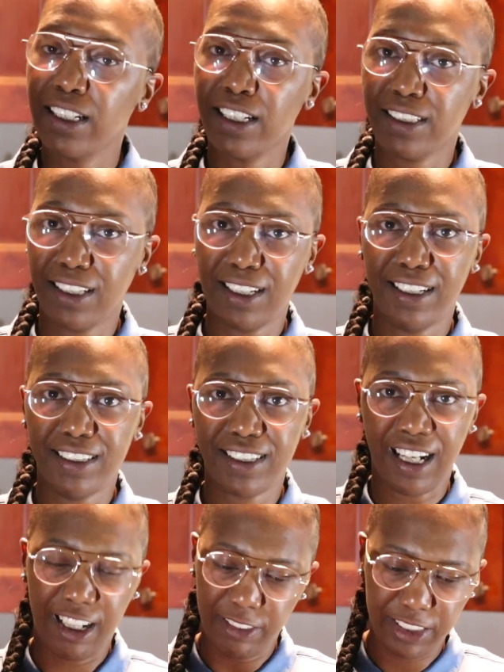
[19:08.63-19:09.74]
Yes, it is.
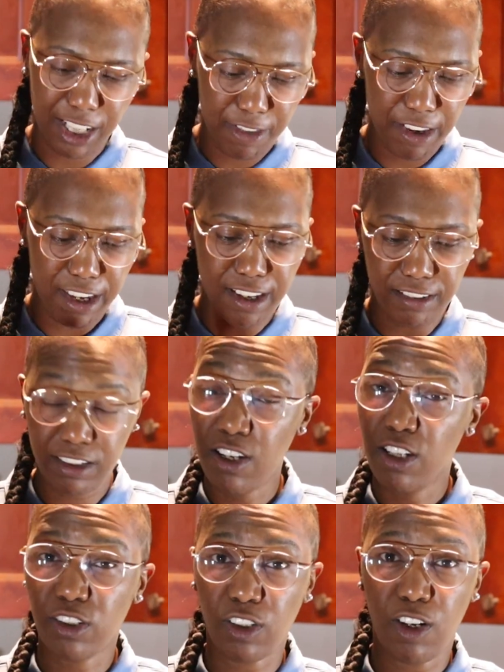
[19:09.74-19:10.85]
I have chef hands,
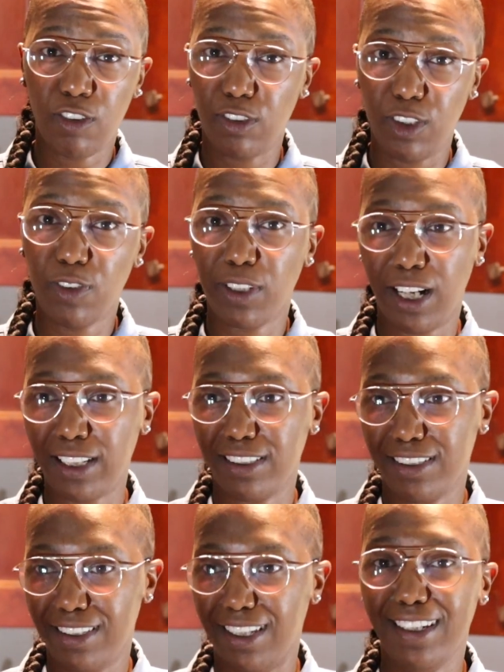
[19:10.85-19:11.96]
so don't do what I
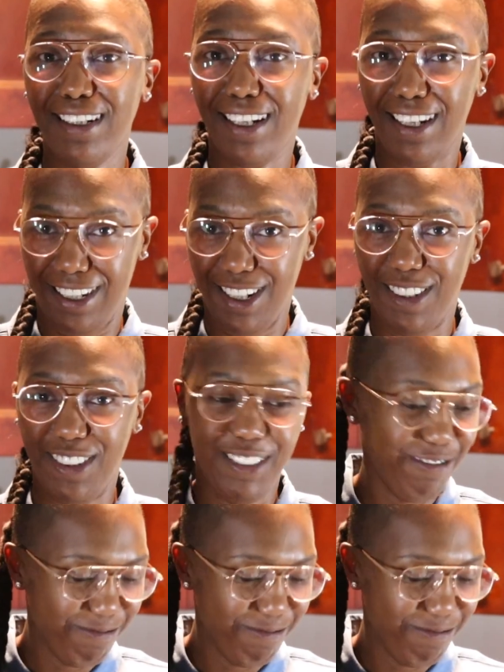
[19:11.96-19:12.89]
just did at home.